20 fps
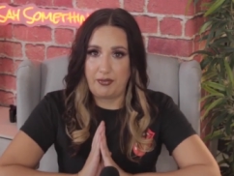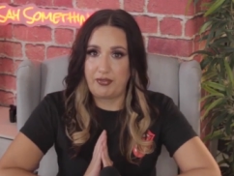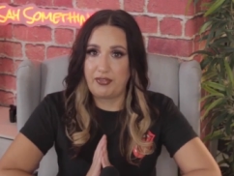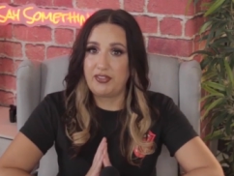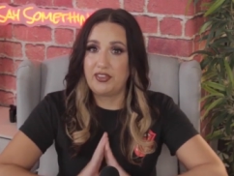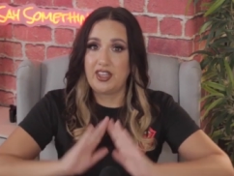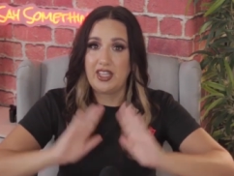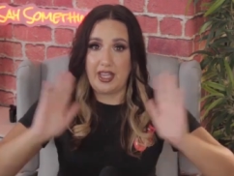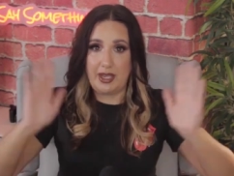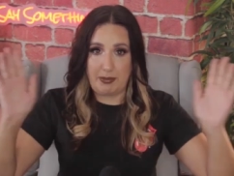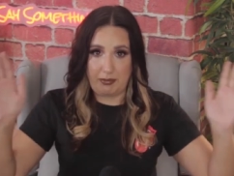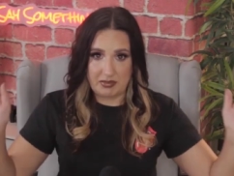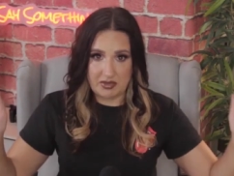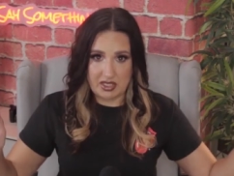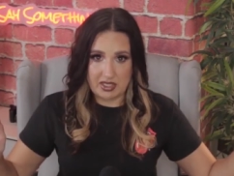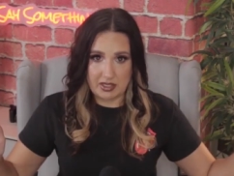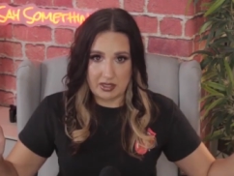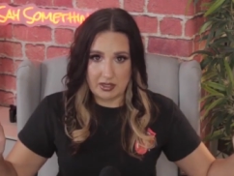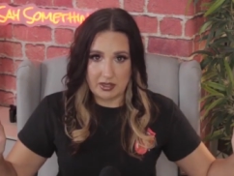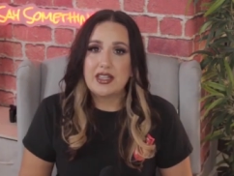
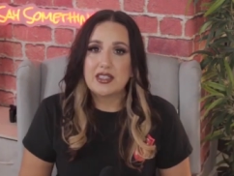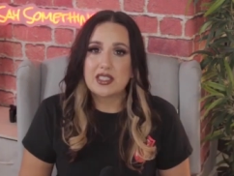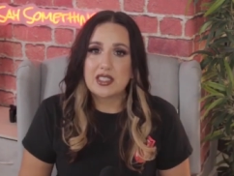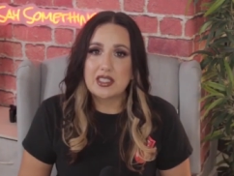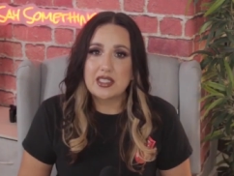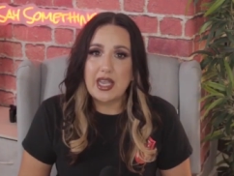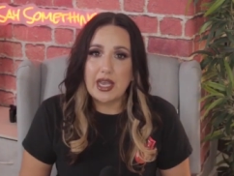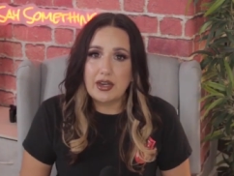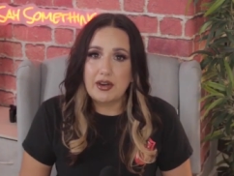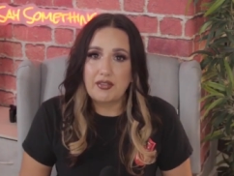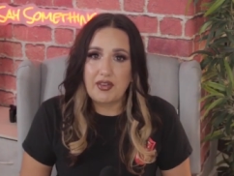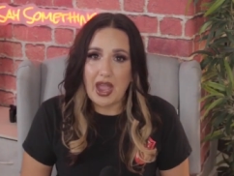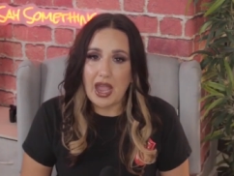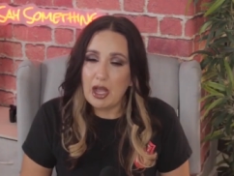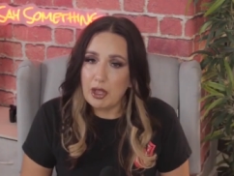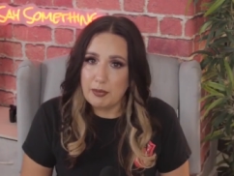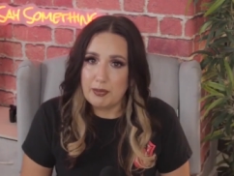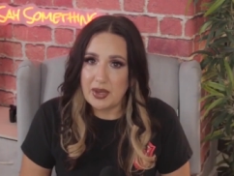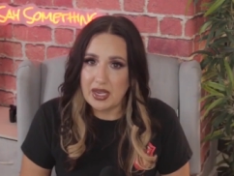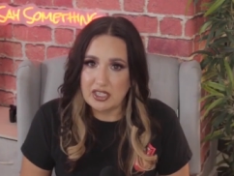flipped. Instead of
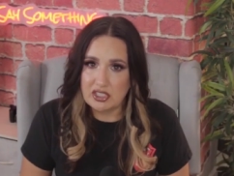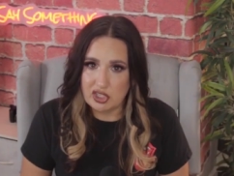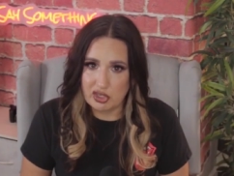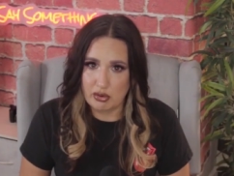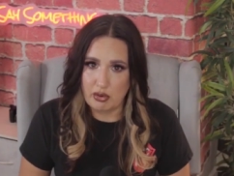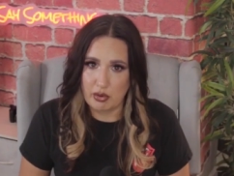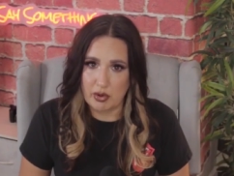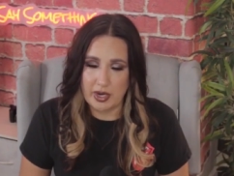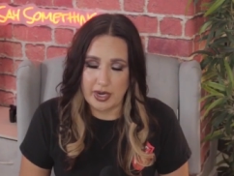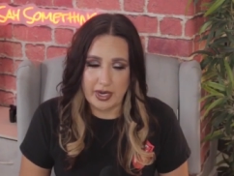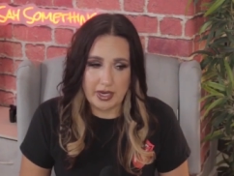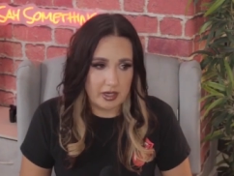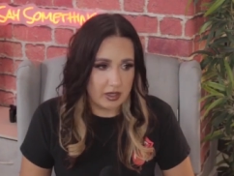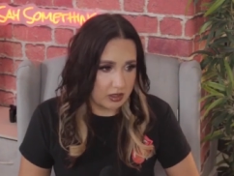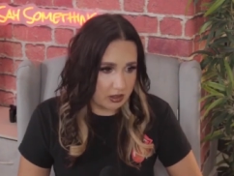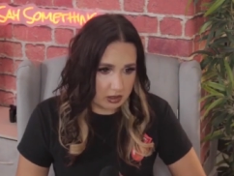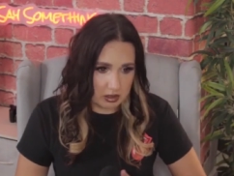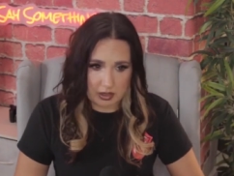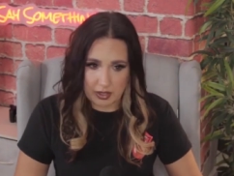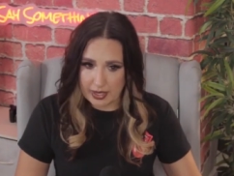helping Tori,
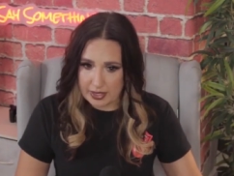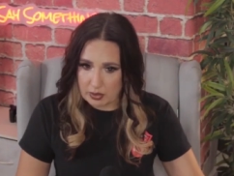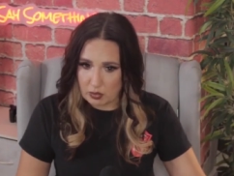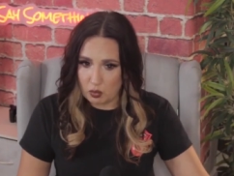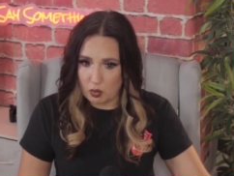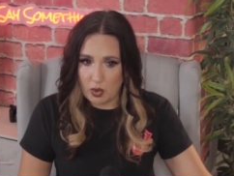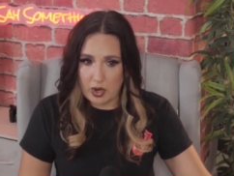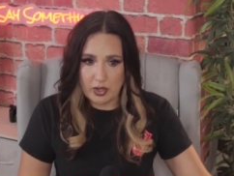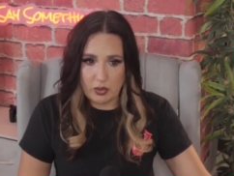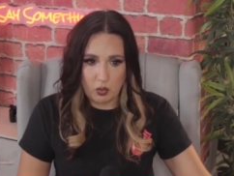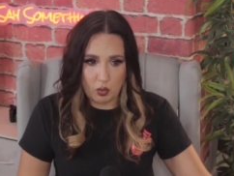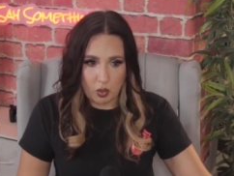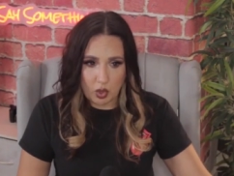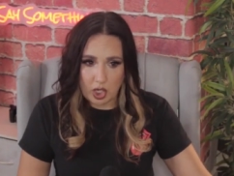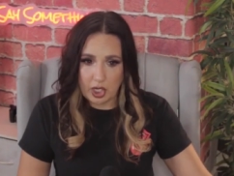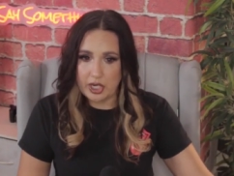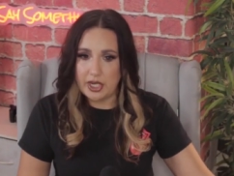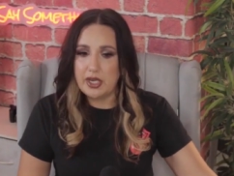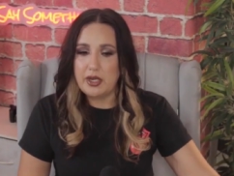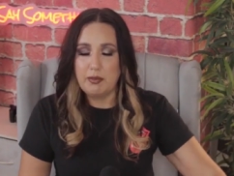like one
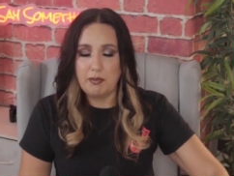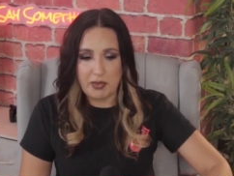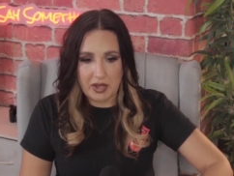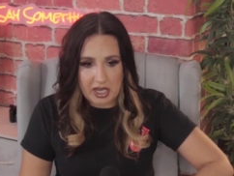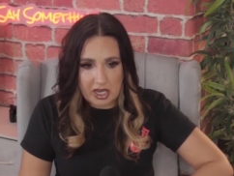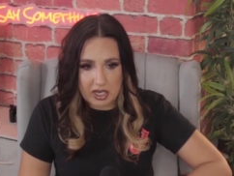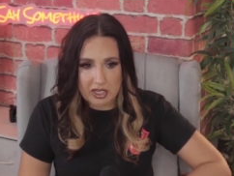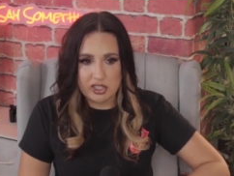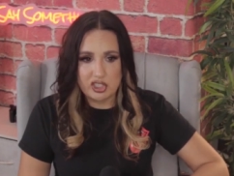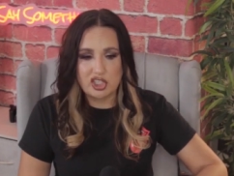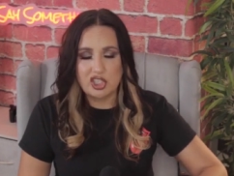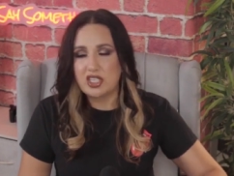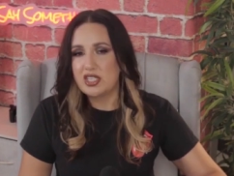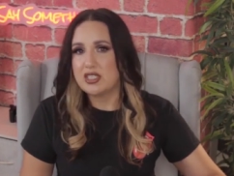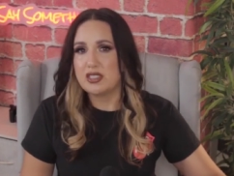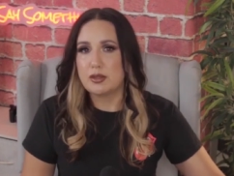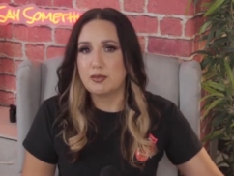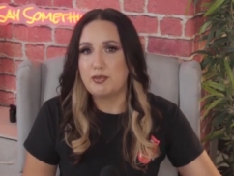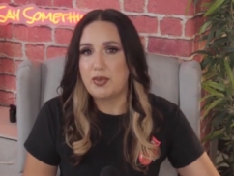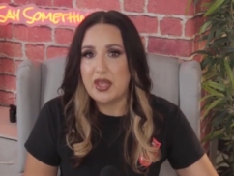would because
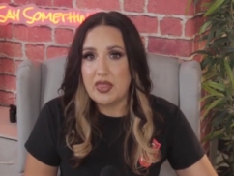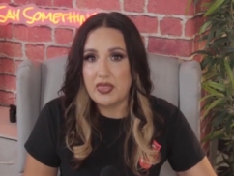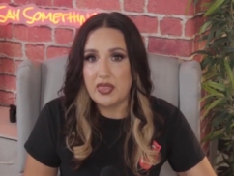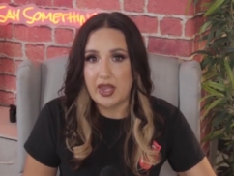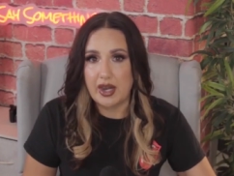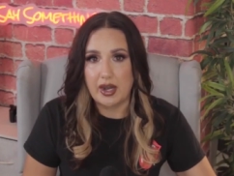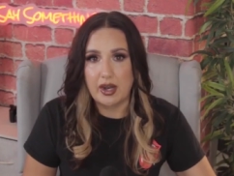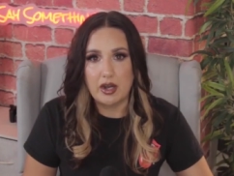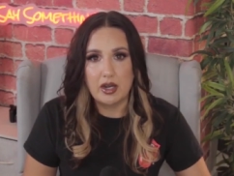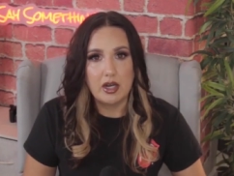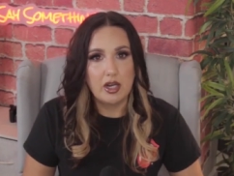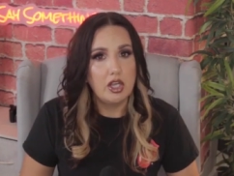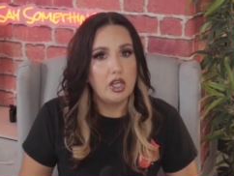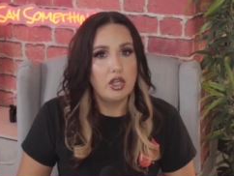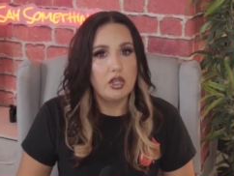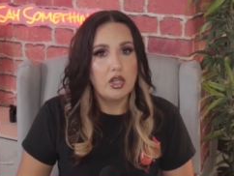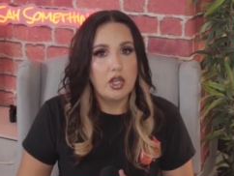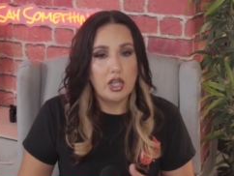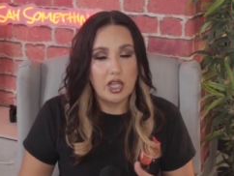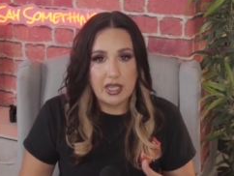she's been there,
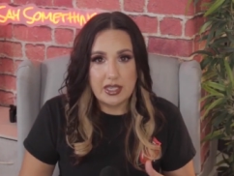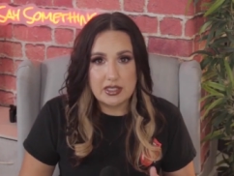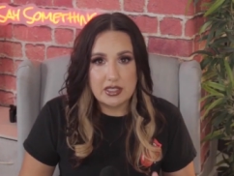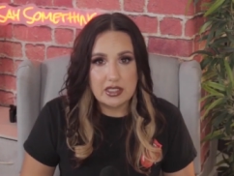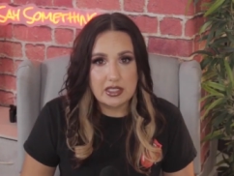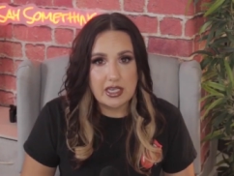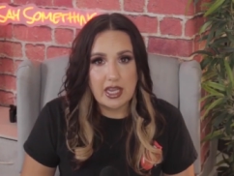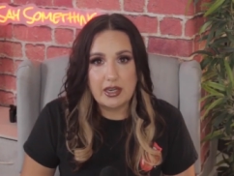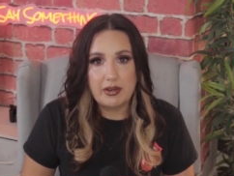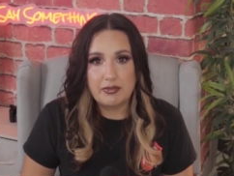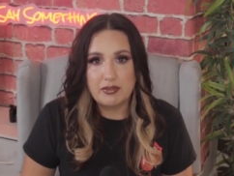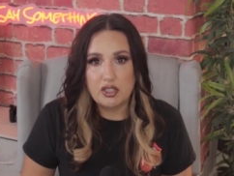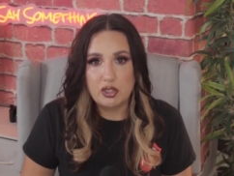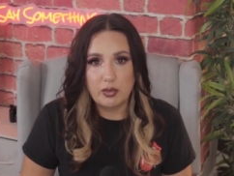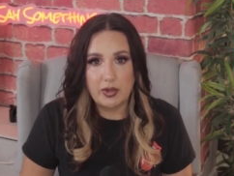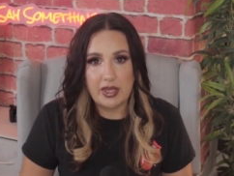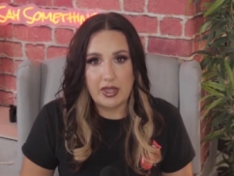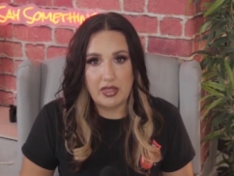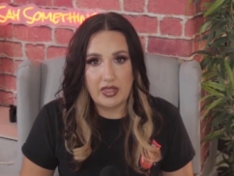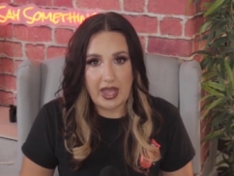instead of
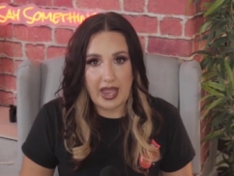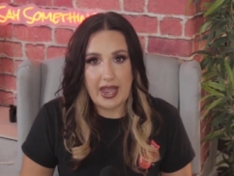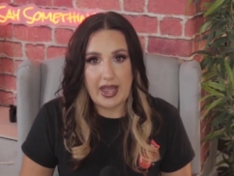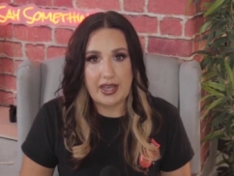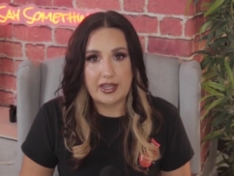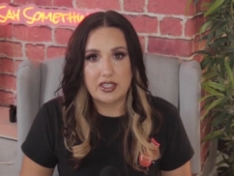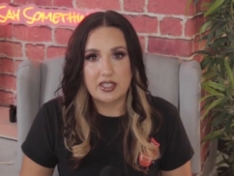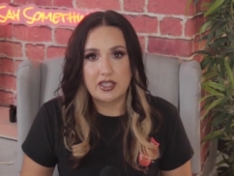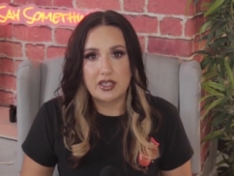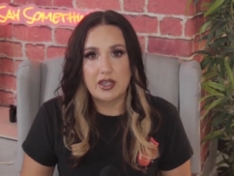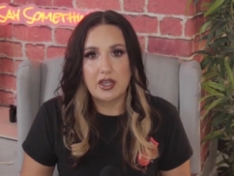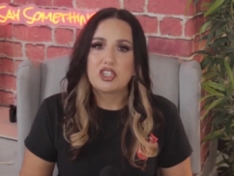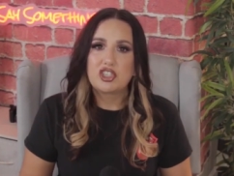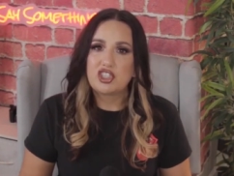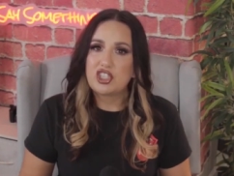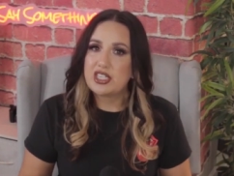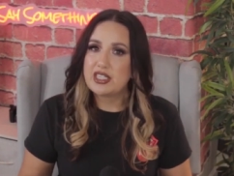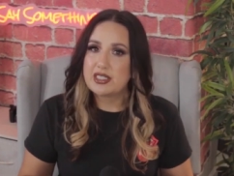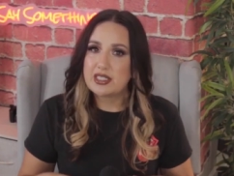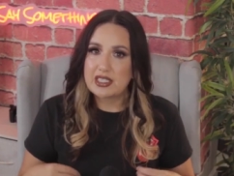doing that,
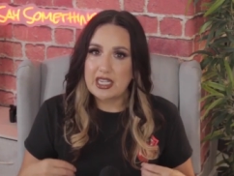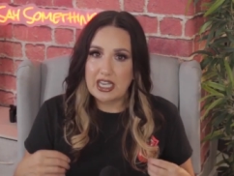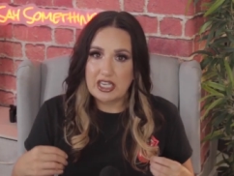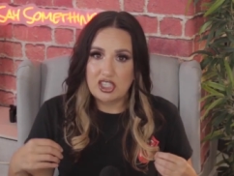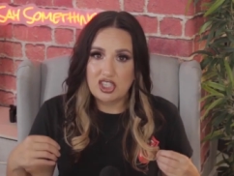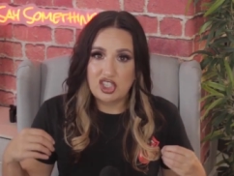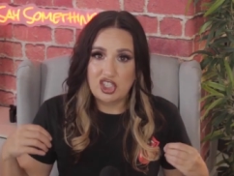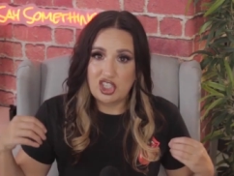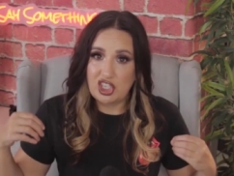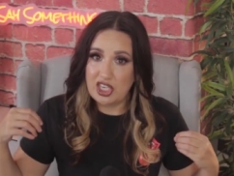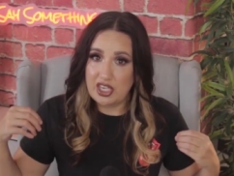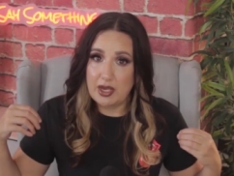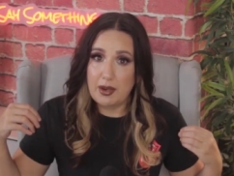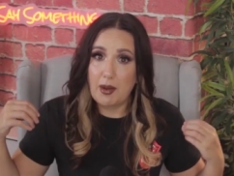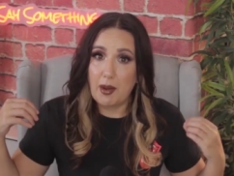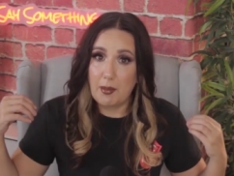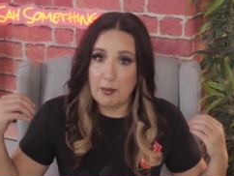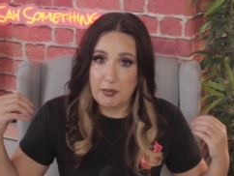she said she